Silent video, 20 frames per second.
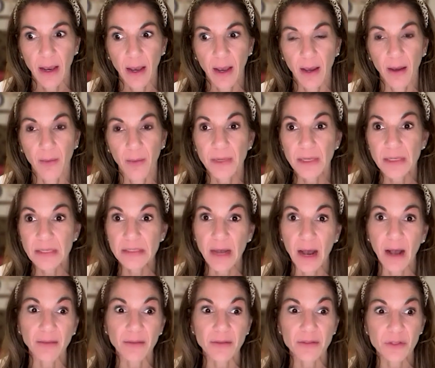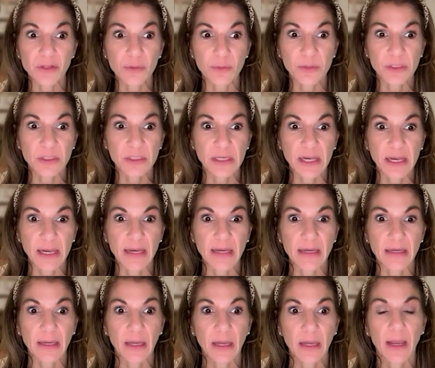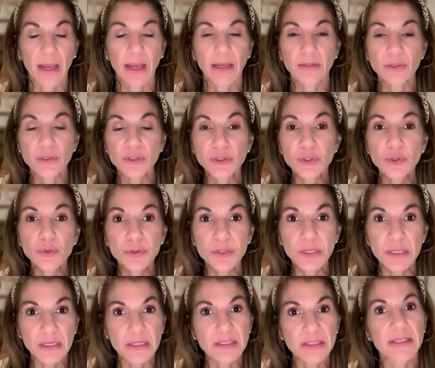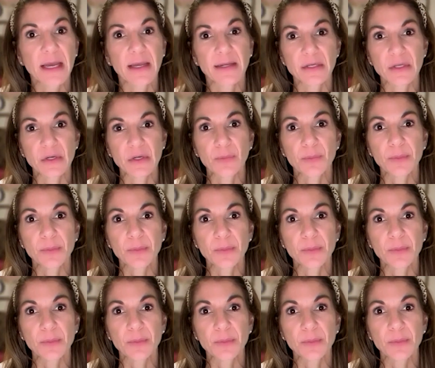Acknowledge the mistake and do the addendum,